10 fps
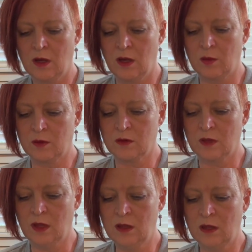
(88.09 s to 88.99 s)
it was
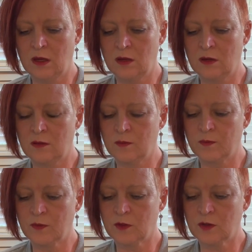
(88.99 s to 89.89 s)
then that he
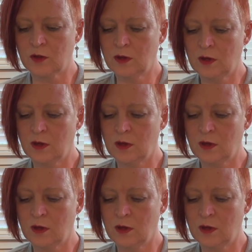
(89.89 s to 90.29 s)
took